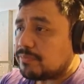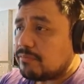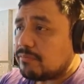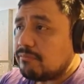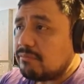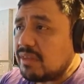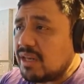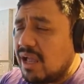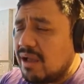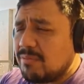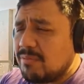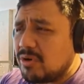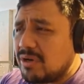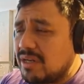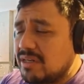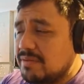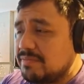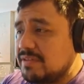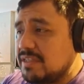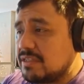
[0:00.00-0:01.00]
I'm going to
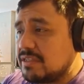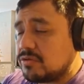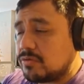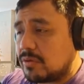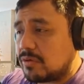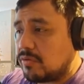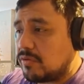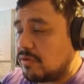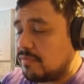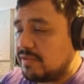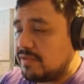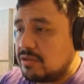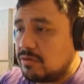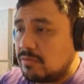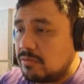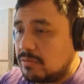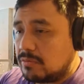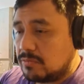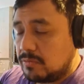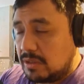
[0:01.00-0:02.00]
leave this to another video
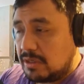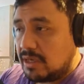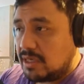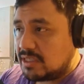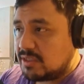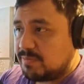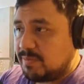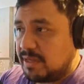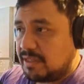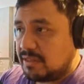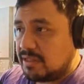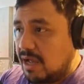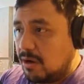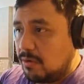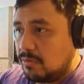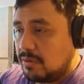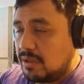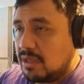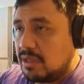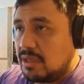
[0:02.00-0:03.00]
where I explain how
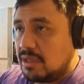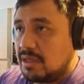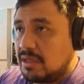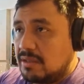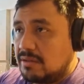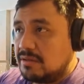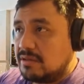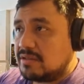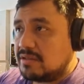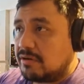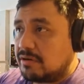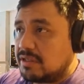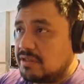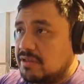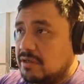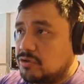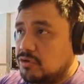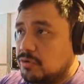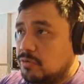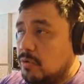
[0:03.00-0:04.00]
this
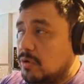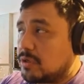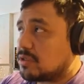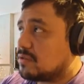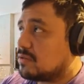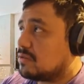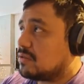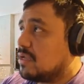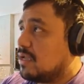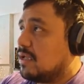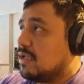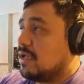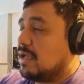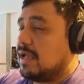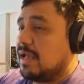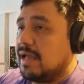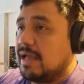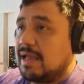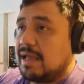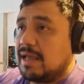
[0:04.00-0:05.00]
architecture works,
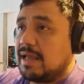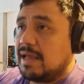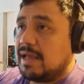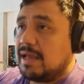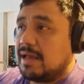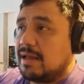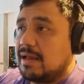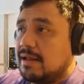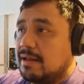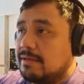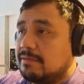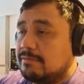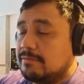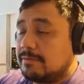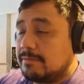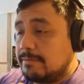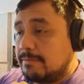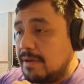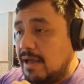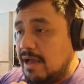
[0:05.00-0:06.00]
and
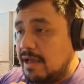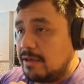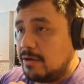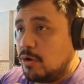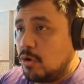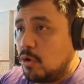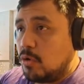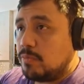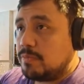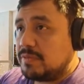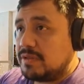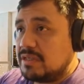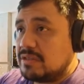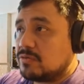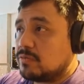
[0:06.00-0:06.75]
I hope this was